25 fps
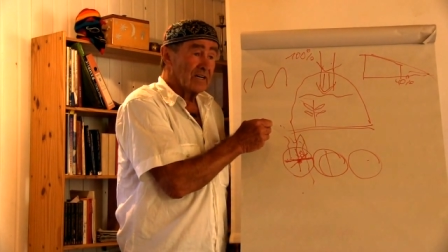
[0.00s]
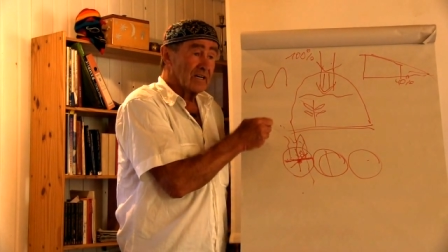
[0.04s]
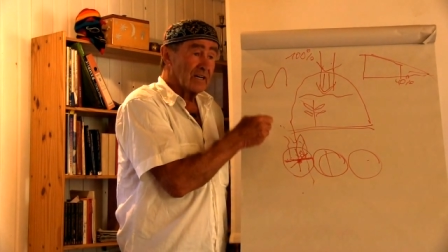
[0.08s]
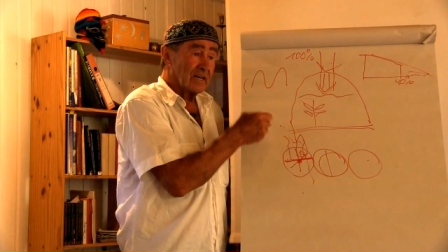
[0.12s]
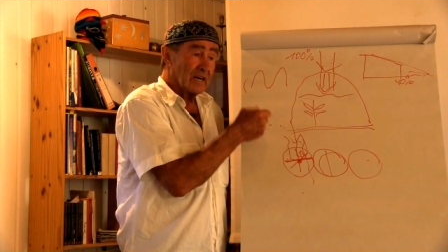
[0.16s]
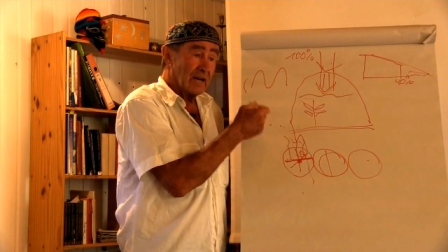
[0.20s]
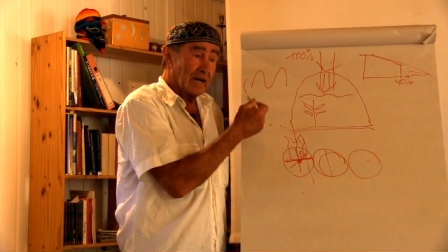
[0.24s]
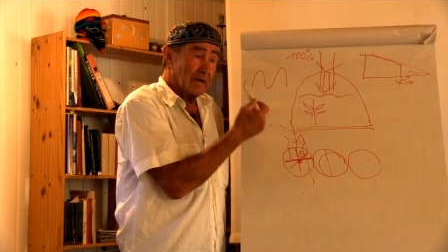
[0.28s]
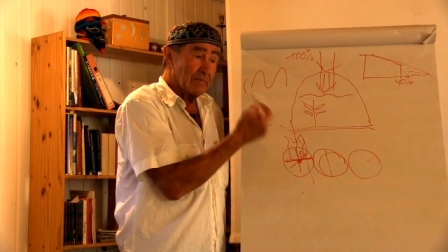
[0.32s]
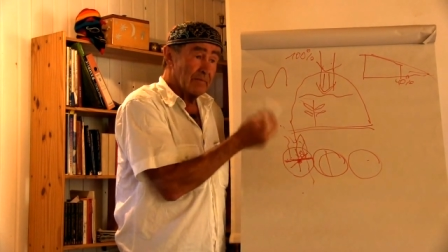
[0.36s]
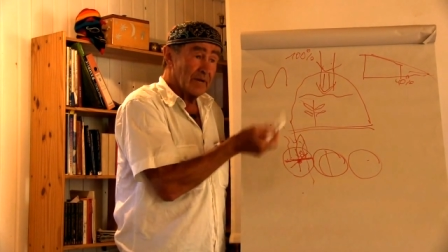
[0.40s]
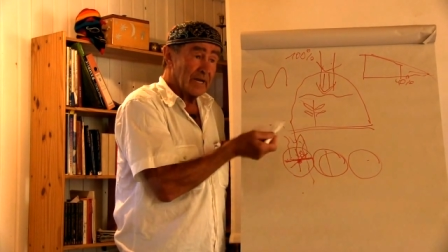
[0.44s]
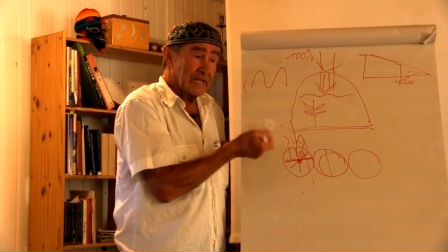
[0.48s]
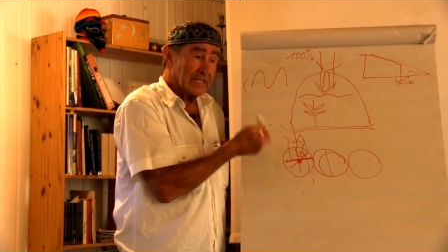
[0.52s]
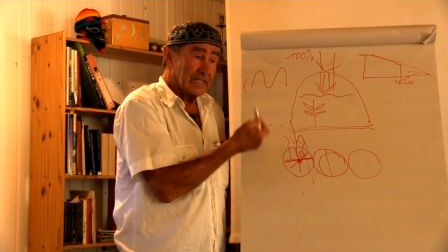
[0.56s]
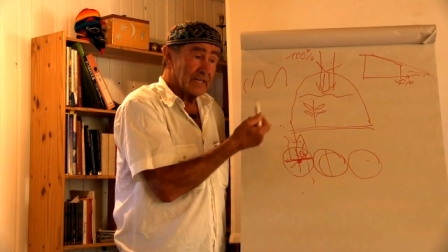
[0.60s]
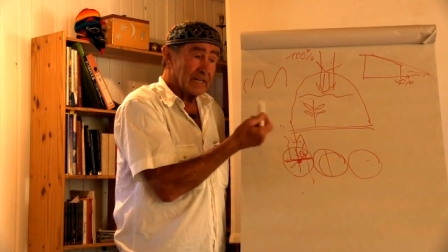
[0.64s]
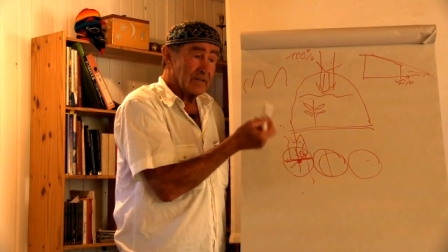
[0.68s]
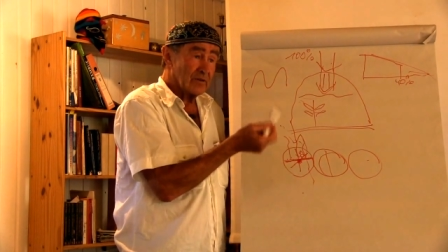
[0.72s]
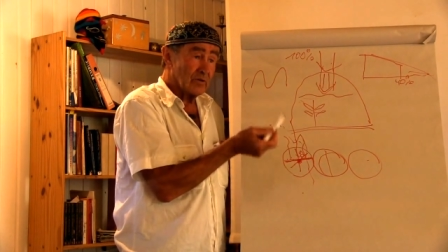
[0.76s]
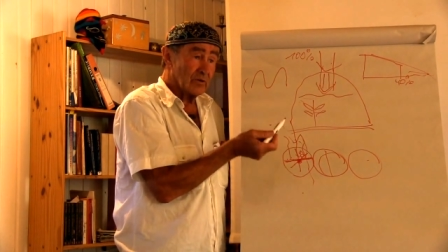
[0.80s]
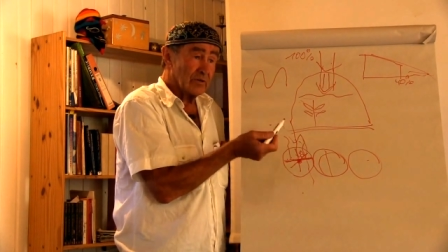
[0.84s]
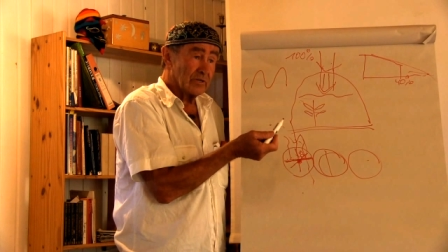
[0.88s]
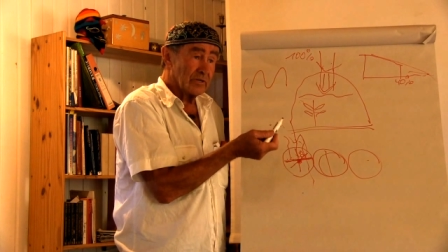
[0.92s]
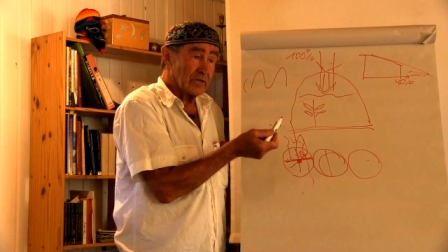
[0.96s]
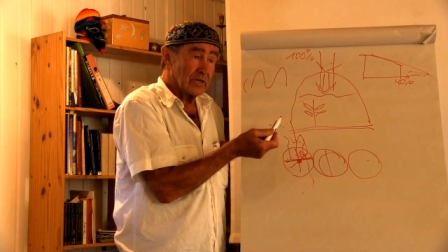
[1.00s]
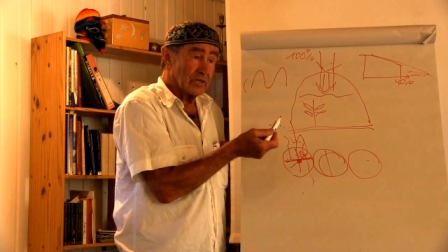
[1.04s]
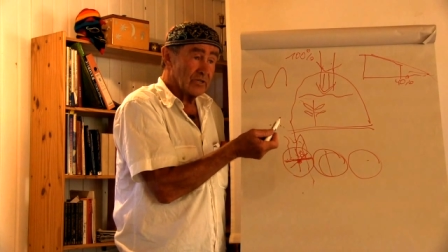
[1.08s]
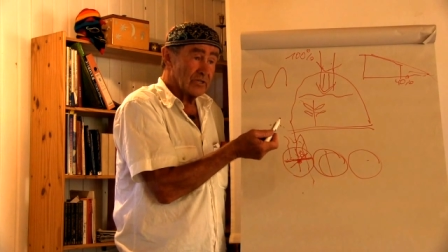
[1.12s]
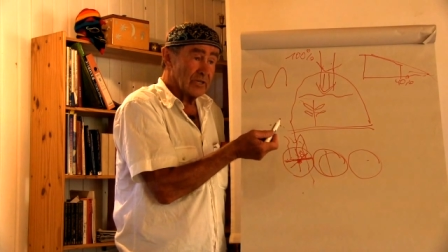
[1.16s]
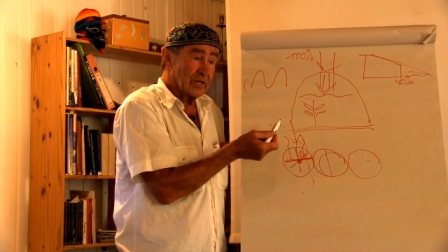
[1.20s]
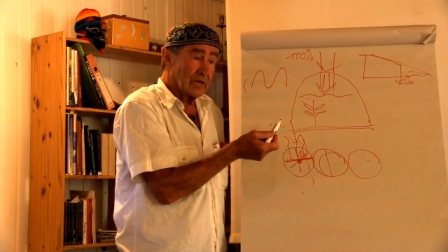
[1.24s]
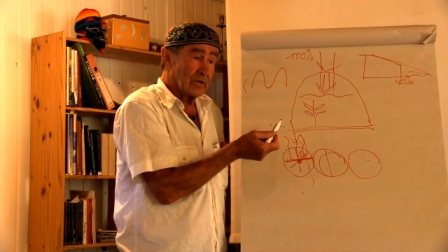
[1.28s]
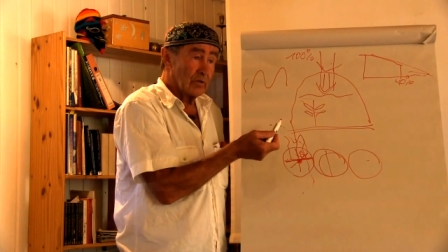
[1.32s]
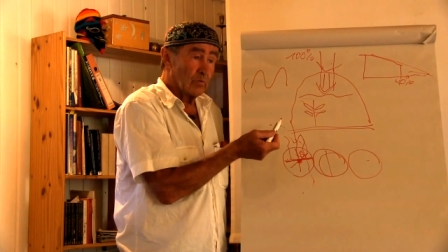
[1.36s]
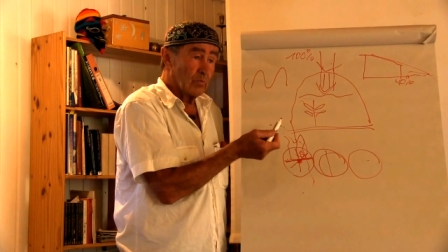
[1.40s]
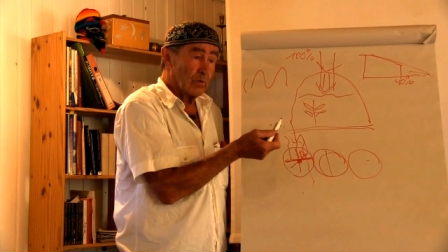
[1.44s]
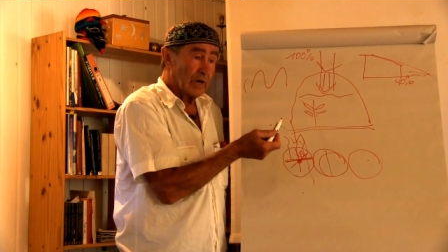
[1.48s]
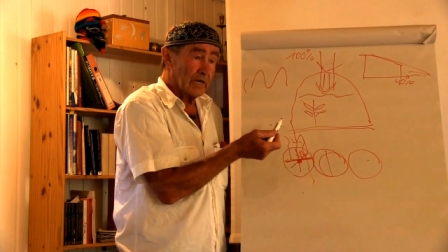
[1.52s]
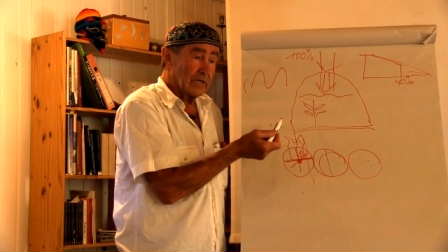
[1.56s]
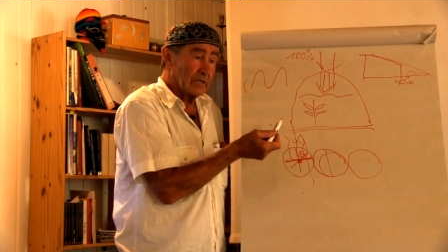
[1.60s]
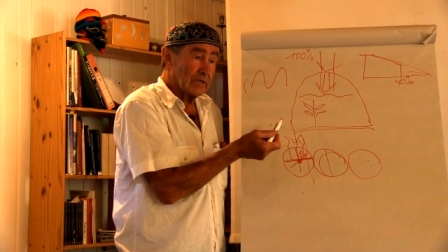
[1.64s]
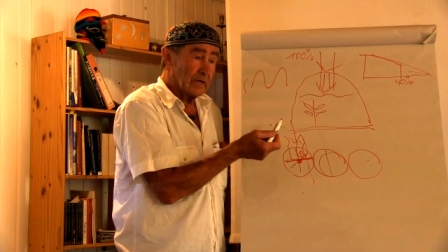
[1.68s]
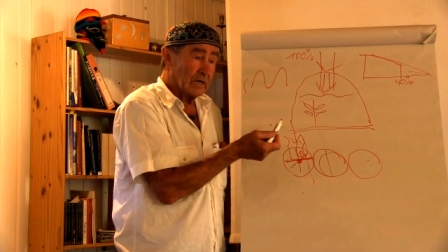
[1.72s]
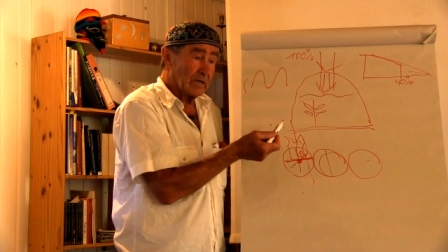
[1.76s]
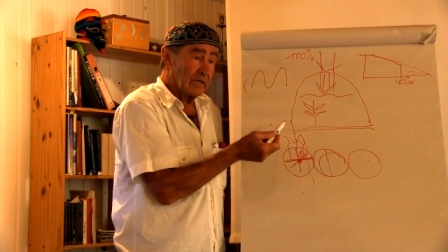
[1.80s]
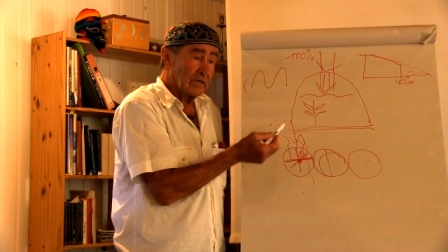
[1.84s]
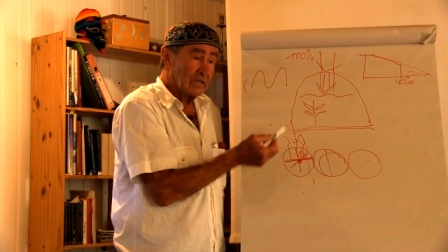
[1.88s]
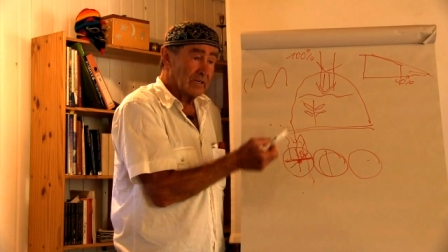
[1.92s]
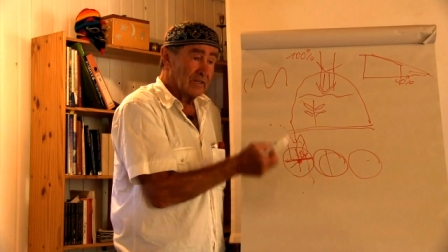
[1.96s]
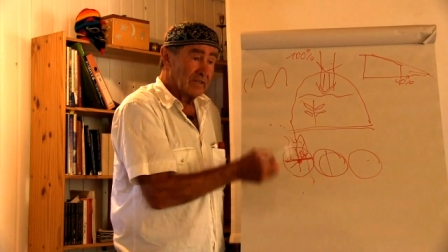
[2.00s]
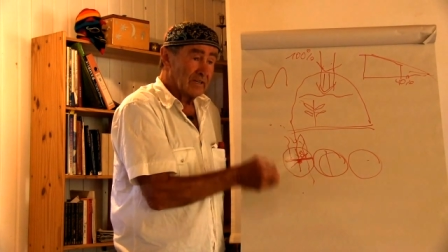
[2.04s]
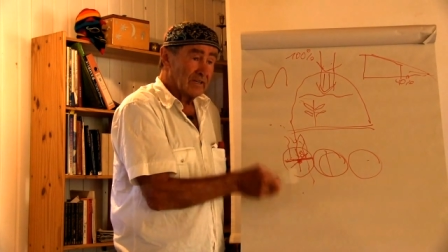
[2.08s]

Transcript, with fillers: climatic condition in winter,